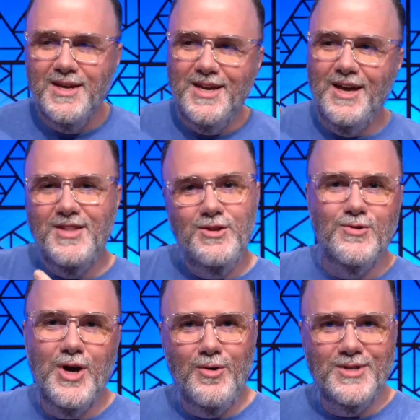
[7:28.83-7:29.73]
And then you
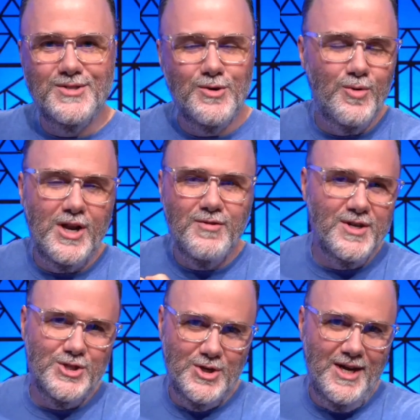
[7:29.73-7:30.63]
go into whatever it
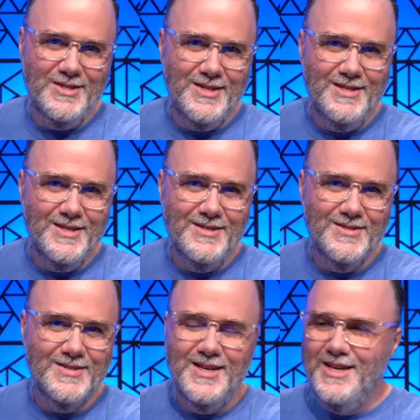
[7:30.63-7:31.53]
is your content
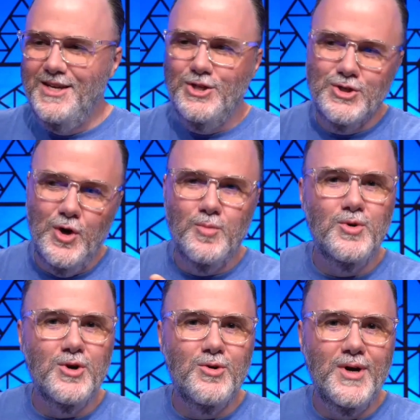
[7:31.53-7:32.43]
is, show them
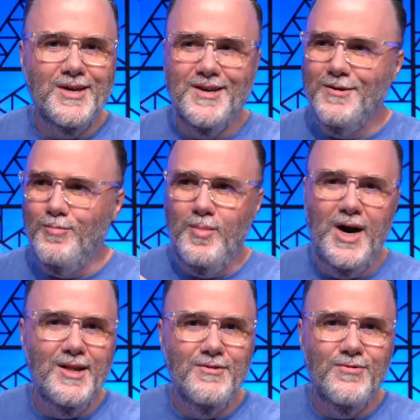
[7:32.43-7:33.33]
real quick,
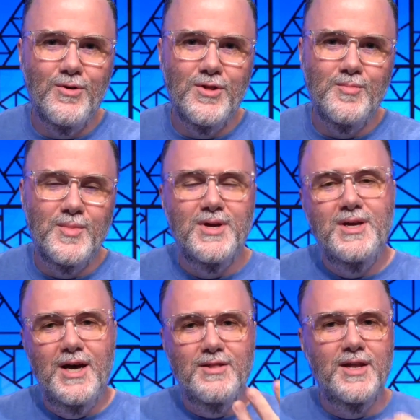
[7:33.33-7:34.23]
model it for them,
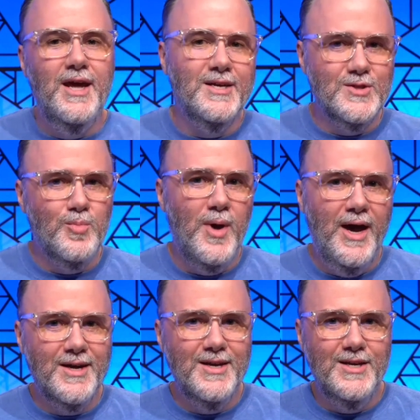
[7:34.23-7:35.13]
and then exit
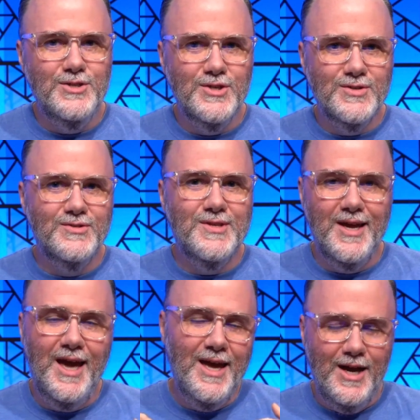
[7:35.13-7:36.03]
back and just say,
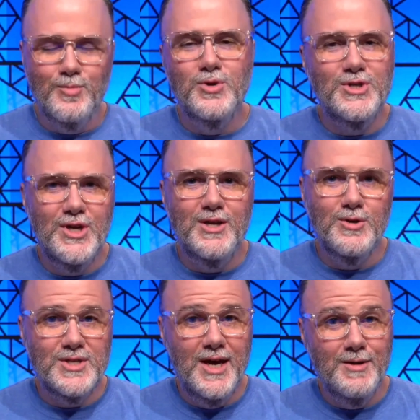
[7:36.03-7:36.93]
hey, I appreciate your
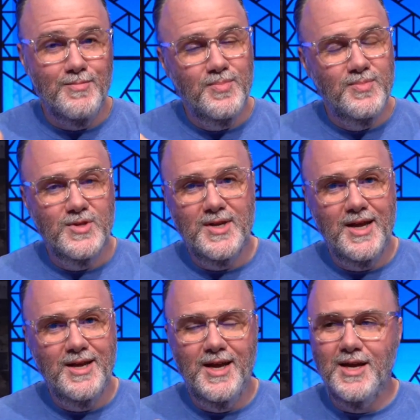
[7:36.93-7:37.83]
time
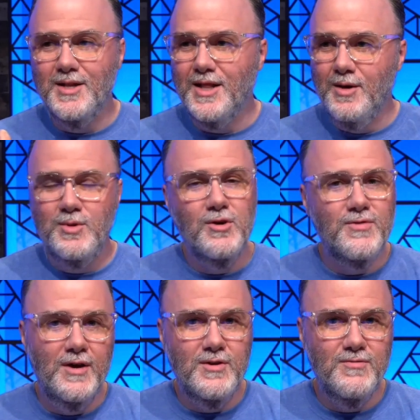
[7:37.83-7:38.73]
today, and let me know if
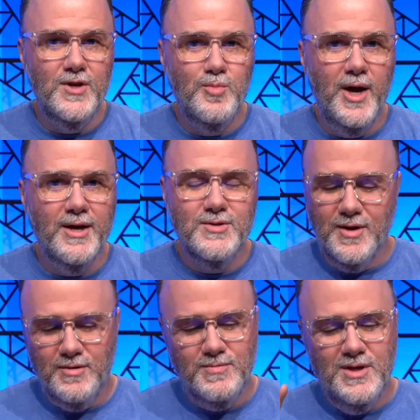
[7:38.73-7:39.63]
you have any feedback.
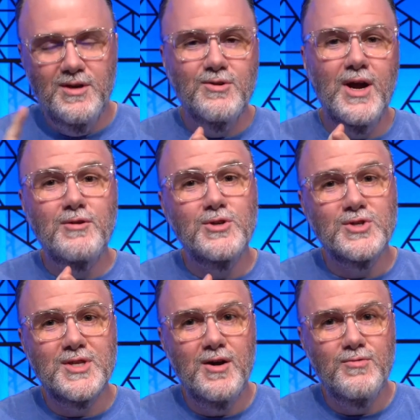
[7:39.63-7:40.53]
So ground
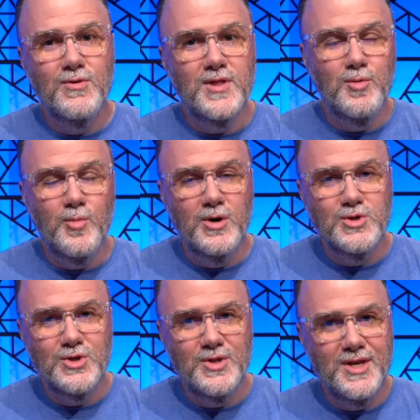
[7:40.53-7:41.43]
yourself with them
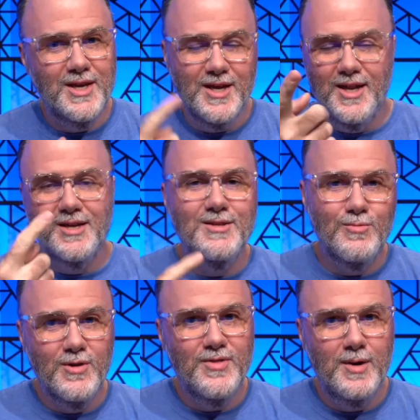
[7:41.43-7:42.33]
emotionally and connecting
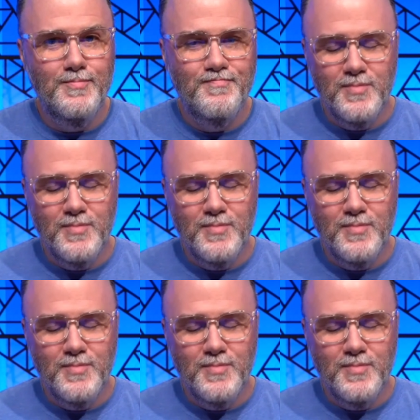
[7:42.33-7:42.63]
with them.